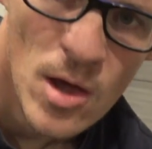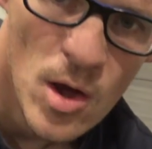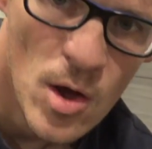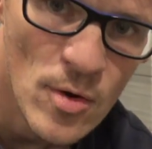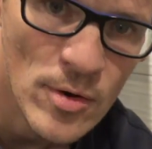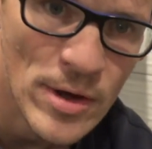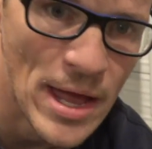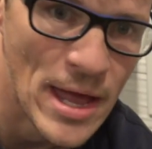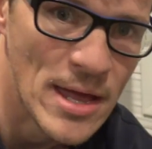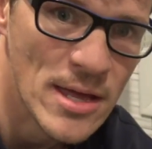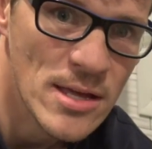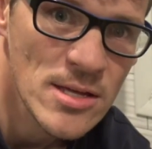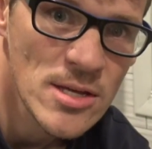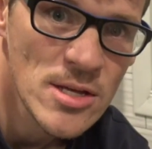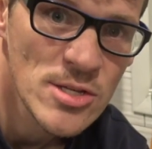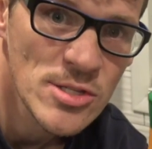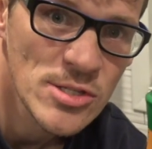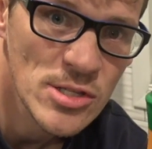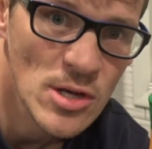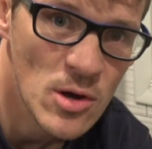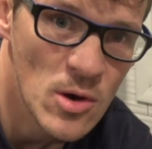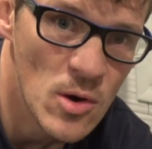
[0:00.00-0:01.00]
Okay,
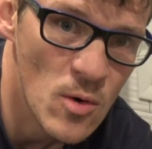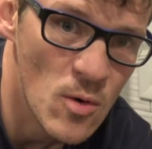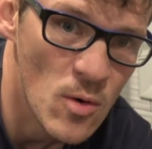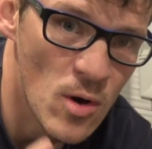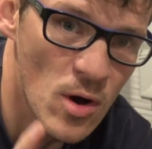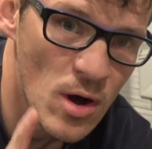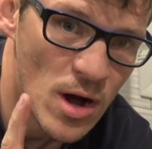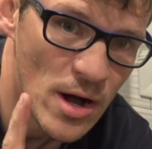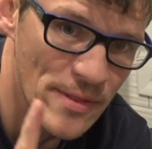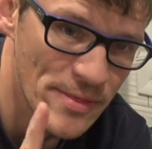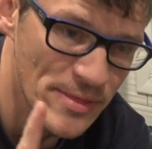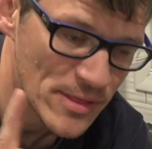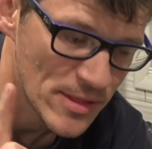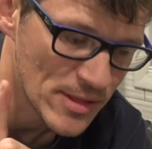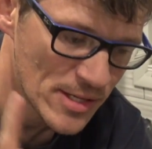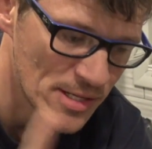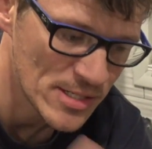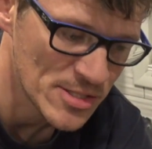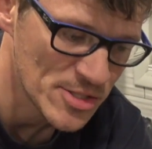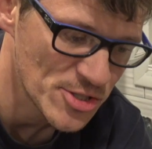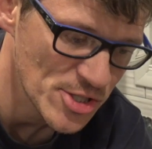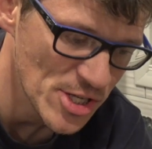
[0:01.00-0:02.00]
so on
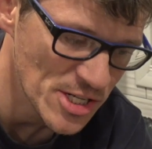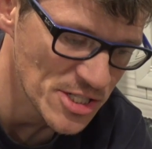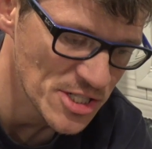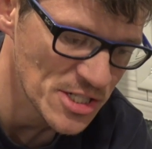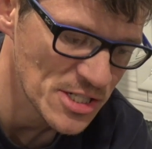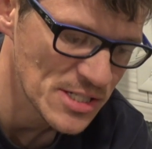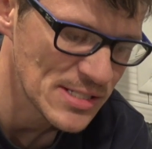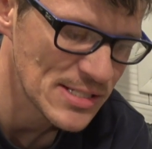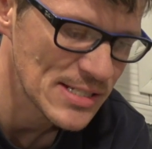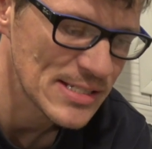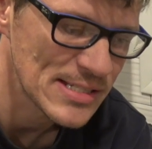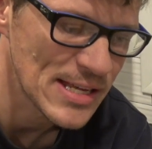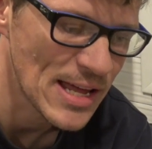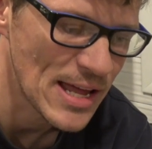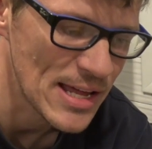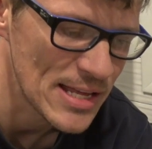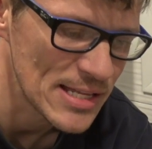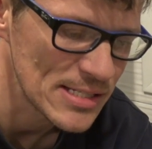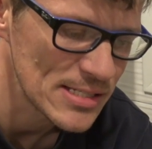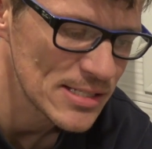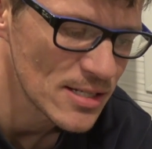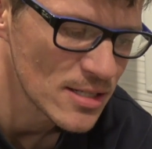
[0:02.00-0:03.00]
the instructions it
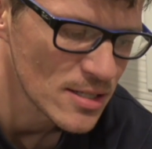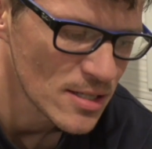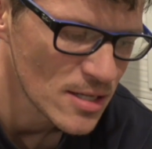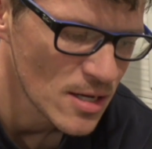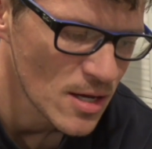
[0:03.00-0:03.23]
says